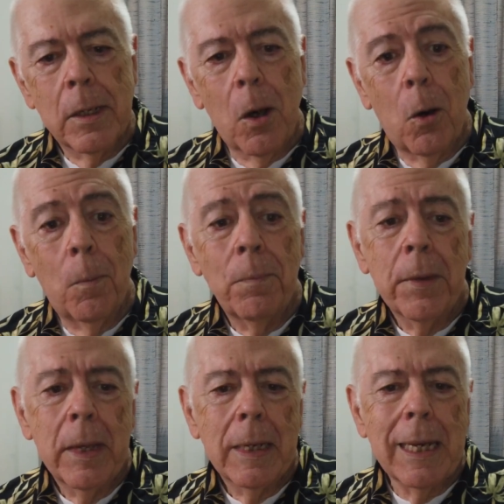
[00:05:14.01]
So
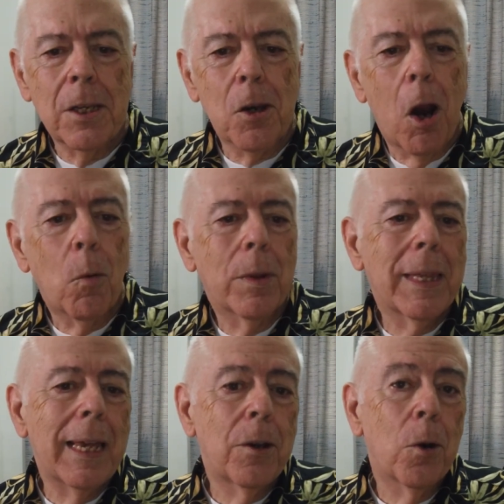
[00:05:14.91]
let's start
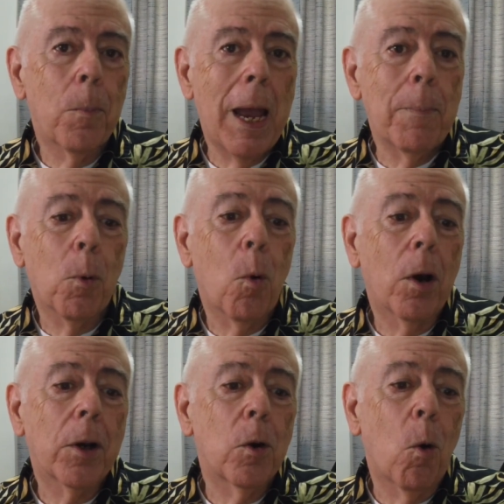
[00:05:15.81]
with getting your
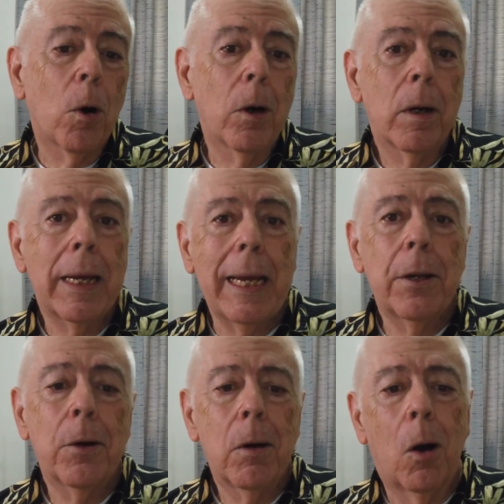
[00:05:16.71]
paperwork in order
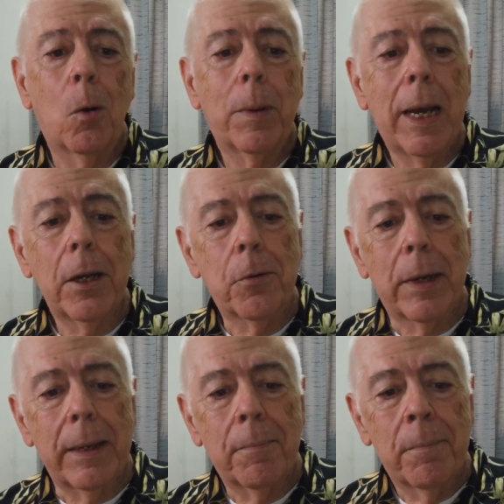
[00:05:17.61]
in your home
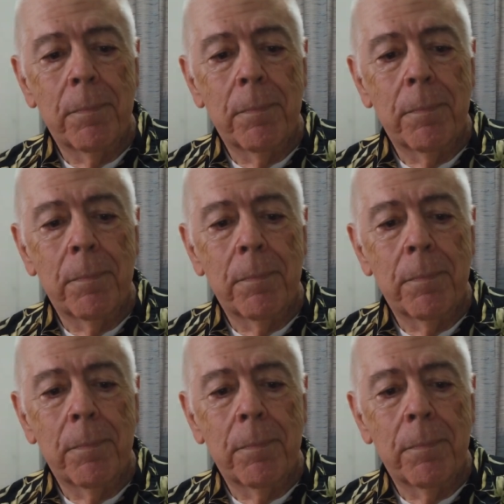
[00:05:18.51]
country.